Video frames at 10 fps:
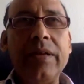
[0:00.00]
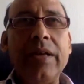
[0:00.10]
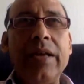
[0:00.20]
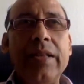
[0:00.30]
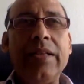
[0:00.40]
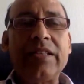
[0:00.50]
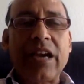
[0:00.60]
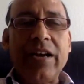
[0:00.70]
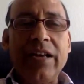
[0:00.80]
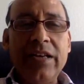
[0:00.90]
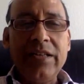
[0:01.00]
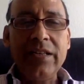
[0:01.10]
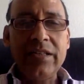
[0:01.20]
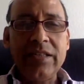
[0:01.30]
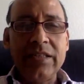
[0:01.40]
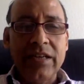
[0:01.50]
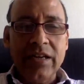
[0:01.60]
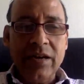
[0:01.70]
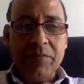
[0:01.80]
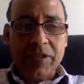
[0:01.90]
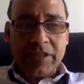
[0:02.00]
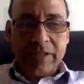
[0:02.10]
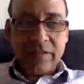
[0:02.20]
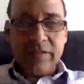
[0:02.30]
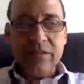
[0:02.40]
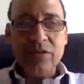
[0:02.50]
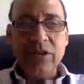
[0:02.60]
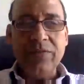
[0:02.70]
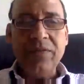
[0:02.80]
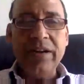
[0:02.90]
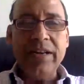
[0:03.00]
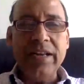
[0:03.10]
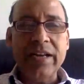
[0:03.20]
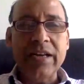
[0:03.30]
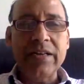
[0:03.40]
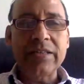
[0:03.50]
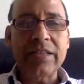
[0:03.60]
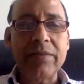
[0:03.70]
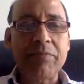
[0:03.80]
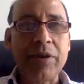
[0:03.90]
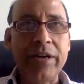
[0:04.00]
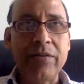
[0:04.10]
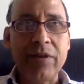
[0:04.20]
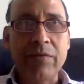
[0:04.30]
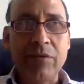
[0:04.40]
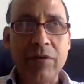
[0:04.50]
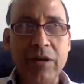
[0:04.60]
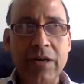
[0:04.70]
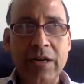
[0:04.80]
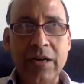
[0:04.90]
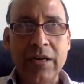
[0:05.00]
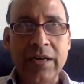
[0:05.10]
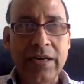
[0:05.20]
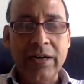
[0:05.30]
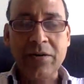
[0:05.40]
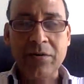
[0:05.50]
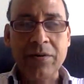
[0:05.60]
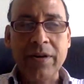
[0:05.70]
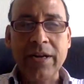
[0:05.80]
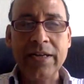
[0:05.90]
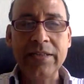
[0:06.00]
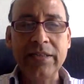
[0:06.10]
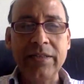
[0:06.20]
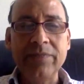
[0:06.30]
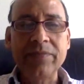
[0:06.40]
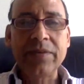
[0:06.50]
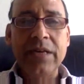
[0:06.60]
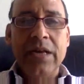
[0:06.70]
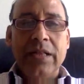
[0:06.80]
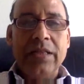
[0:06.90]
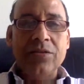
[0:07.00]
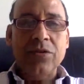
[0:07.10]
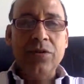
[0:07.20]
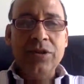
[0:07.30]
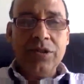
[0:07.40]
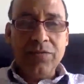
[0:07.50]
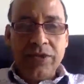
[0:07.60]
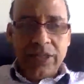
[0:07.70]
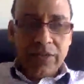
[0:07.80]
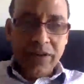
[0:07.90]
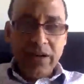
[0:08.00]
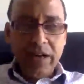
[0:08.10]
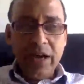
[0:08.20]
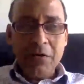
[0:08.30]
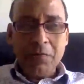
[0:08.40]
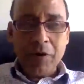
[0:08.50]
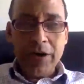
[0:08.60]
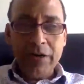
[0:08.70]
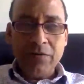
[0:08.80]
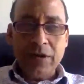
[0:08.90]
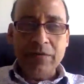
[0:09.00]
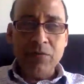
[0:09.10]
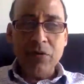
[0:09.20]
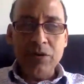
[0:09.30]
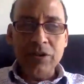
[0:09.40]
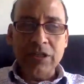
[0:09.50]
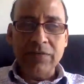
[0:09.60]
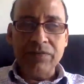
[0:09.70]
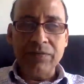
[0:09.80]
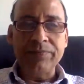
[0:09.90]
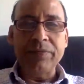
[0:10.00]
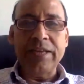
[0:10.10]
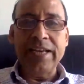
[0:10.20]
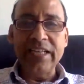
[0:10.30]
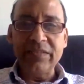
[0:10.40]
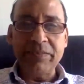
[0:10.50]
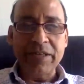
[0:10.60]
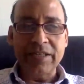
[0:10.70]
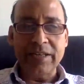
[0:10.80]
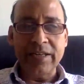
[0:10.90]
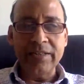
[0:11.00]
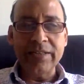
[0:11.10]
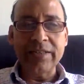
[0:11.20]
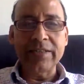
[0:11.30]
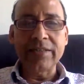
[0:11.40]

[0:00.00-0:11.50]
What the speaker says: This ionization is 100%. So if I take say zero point 0.1 molar hydrochloric acid, the solution would definitely have zero point 0.1 moles of H plus ions